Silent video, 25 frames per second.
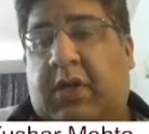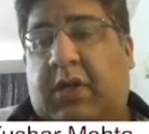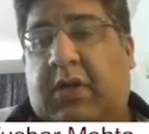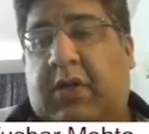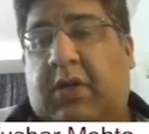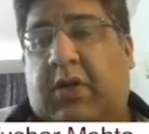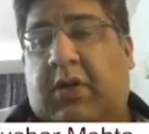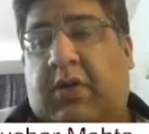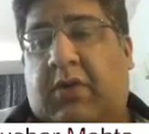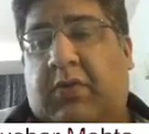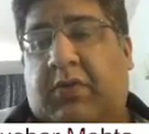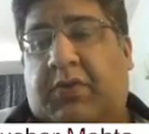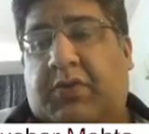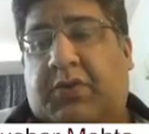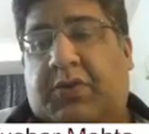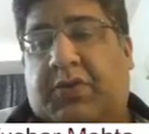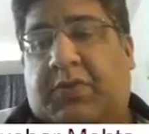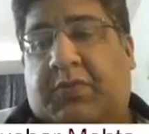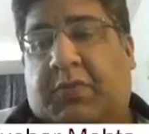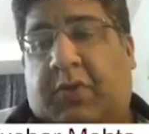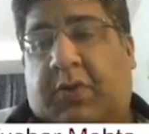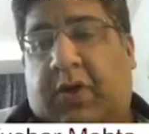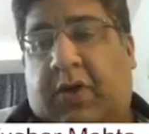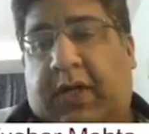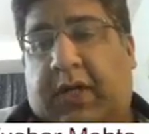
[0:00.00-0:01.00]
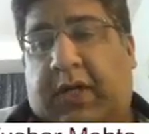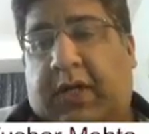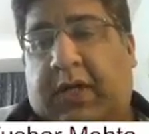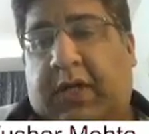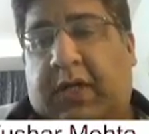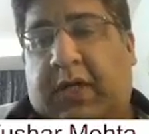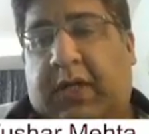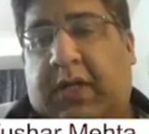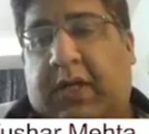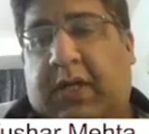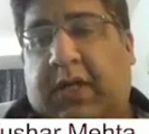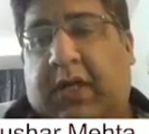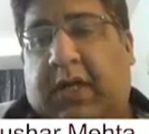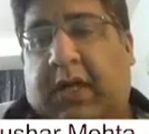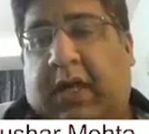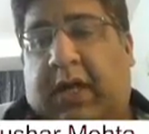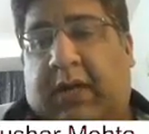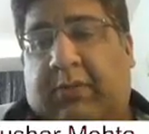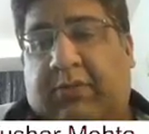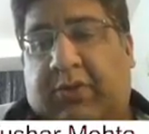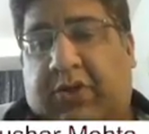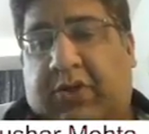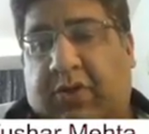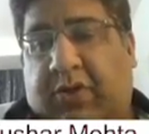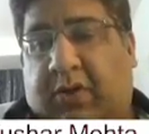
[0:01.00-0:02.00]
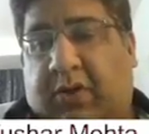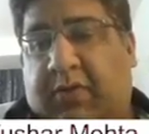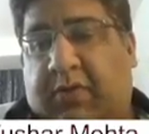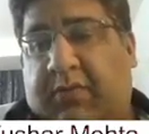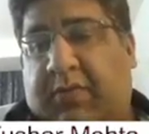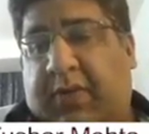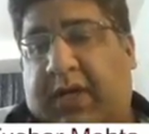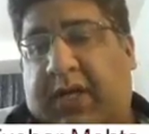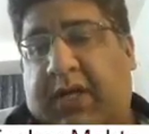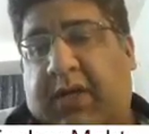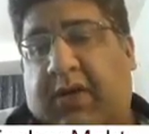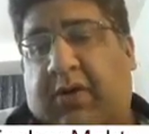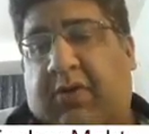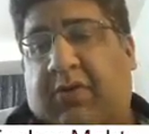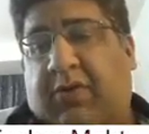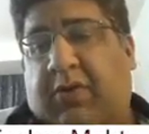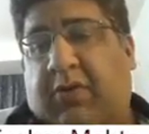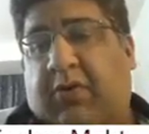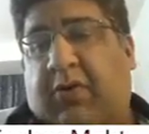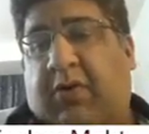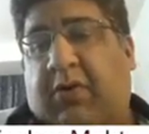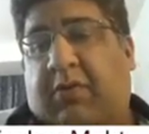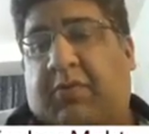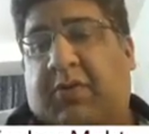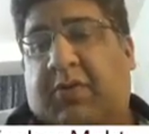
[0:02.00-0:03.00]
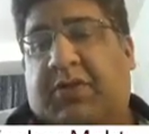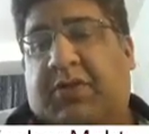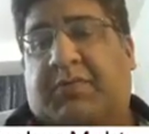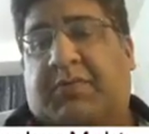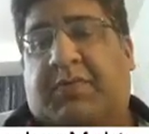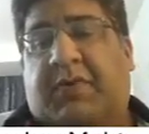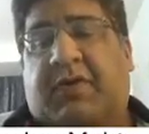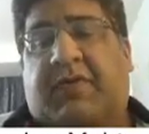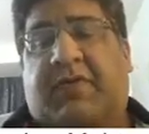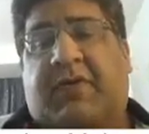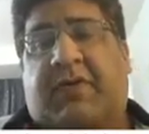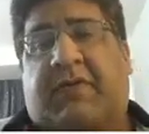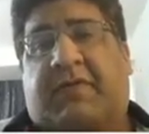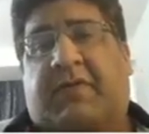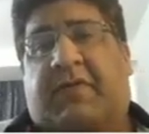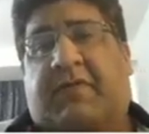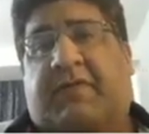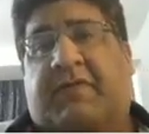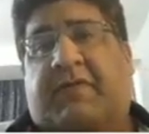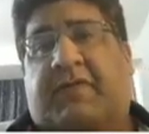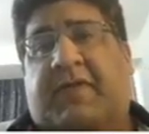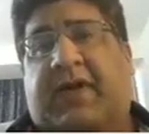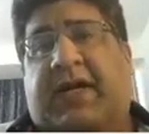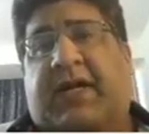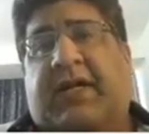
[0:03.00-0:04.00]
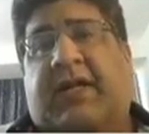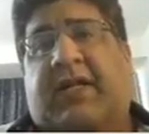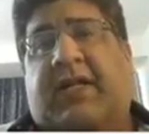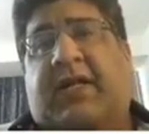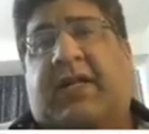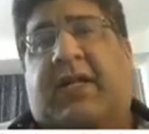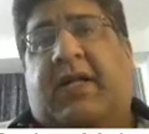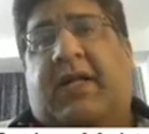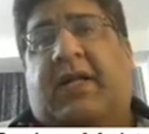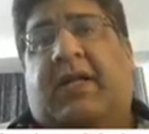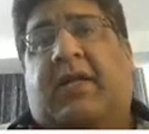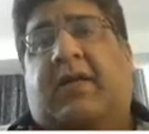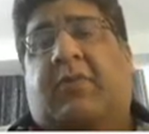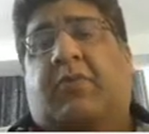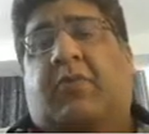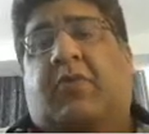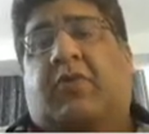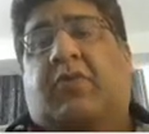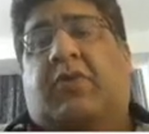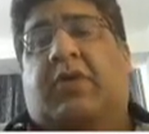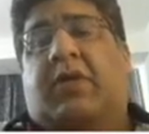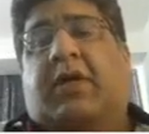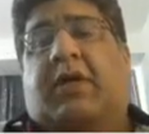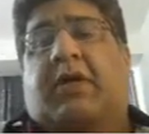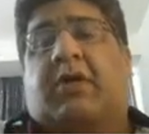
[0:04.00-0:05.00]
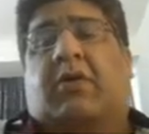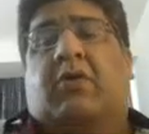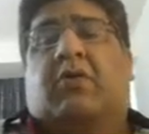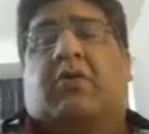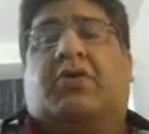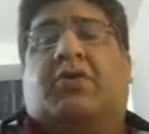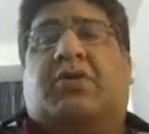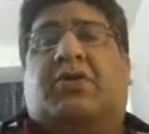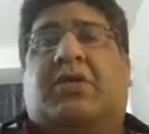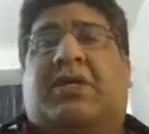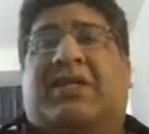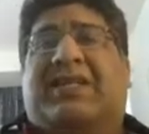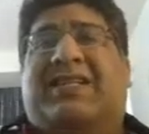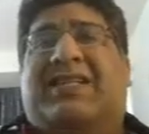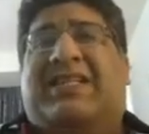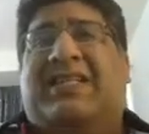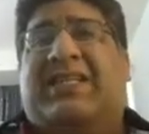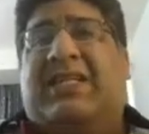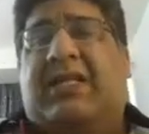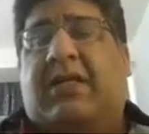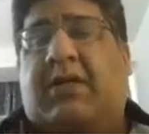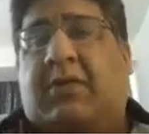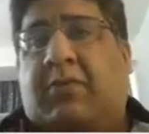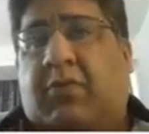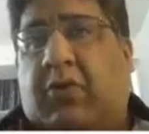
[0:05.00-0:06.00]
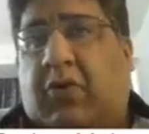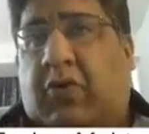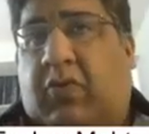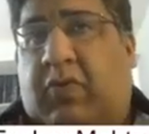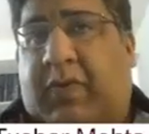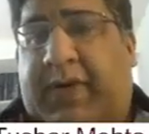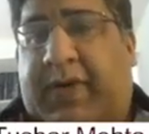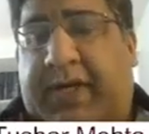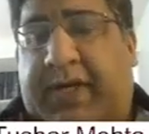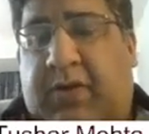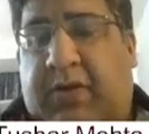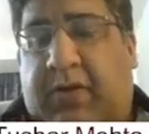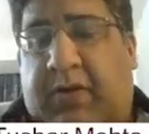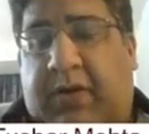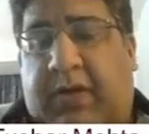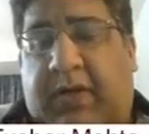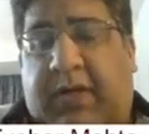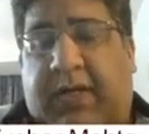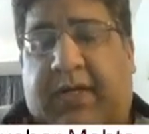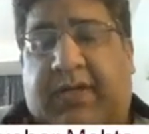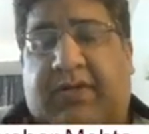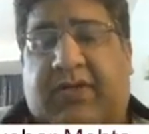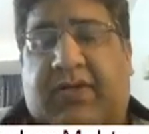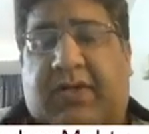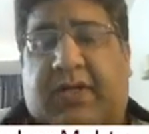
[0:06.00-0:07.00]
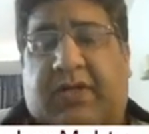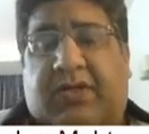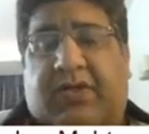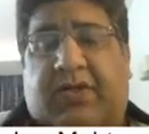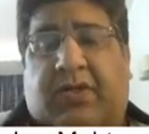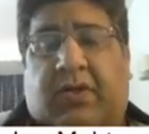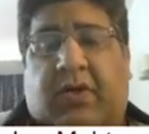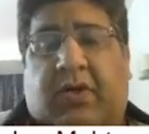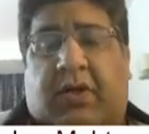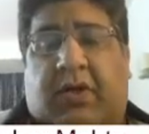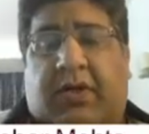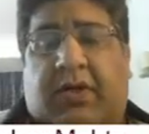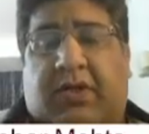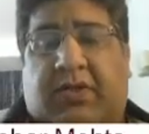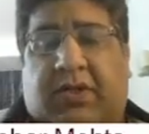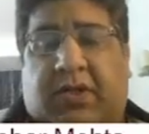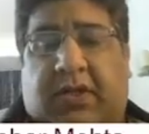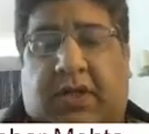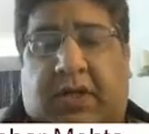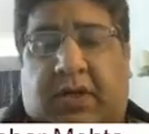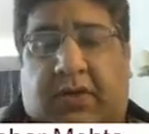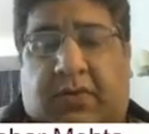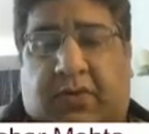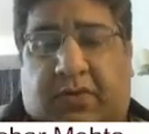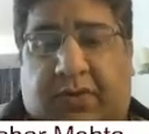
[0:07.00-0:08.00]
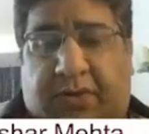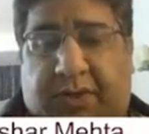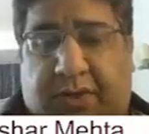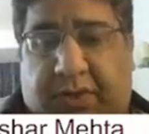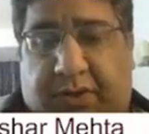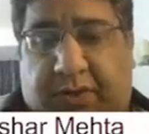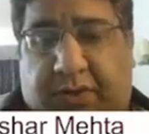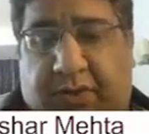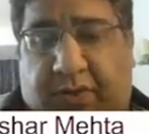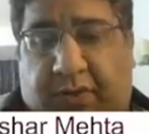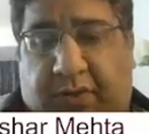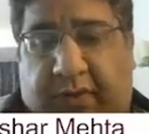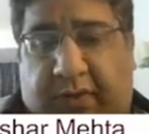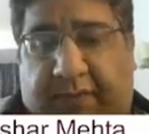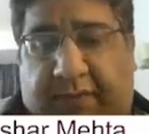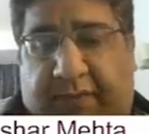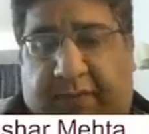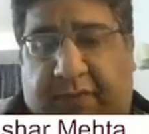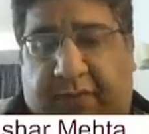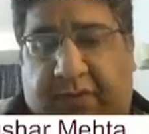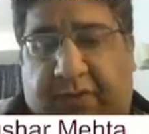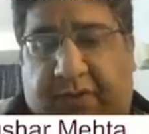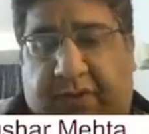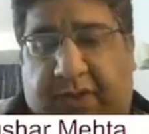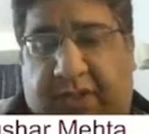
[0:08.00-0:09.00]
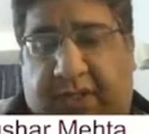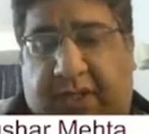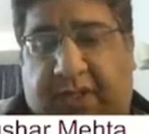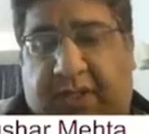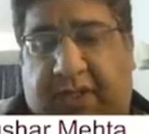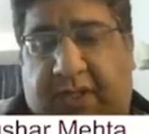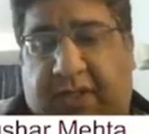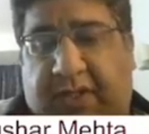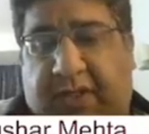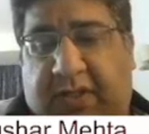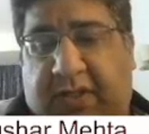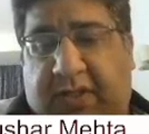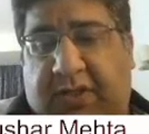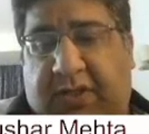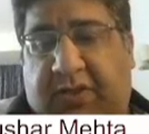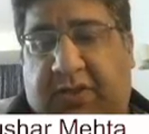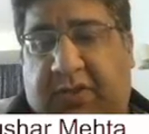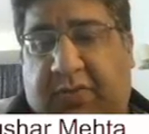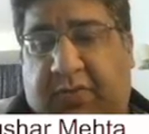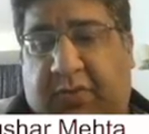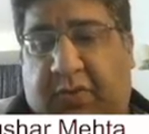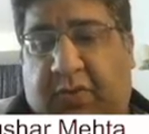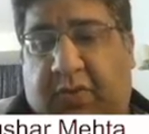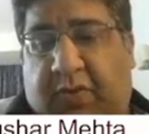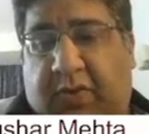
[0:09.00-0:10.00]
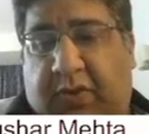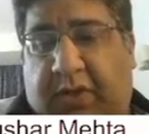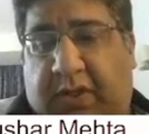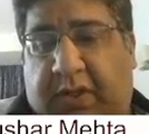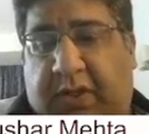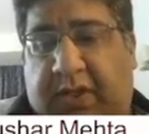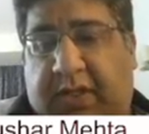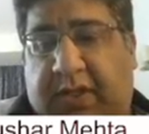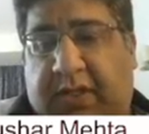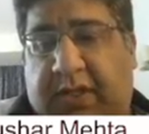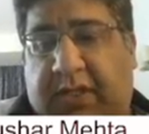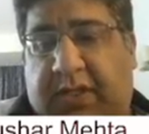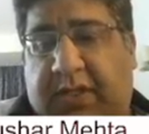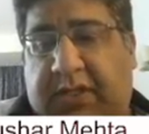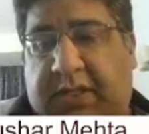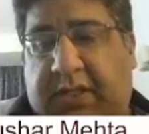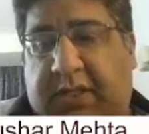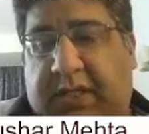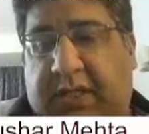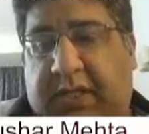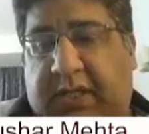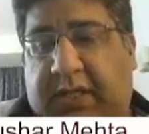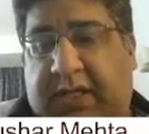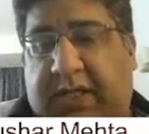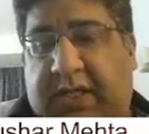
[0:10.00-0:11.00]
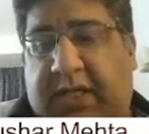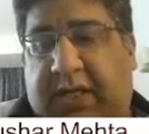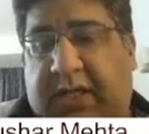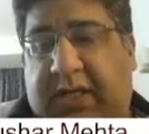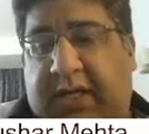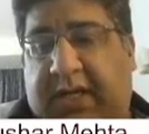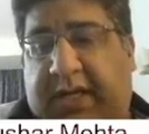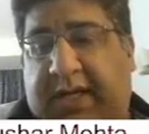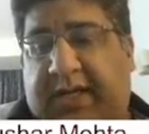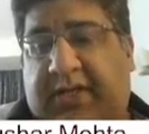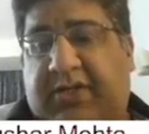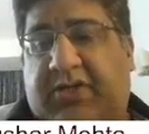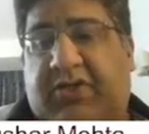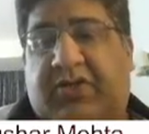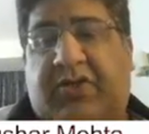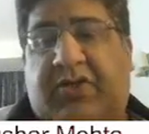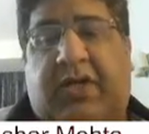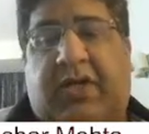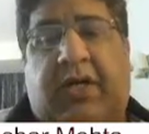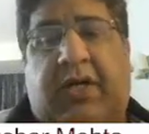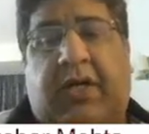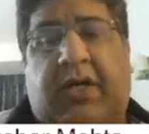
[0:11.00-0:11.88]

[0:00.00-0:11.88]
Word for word: loose body. I'm sure by now you all must be aware of the fact that any bone that looks a little more white on an x-ray is called sclerosis. So if you see then this bone is a little extra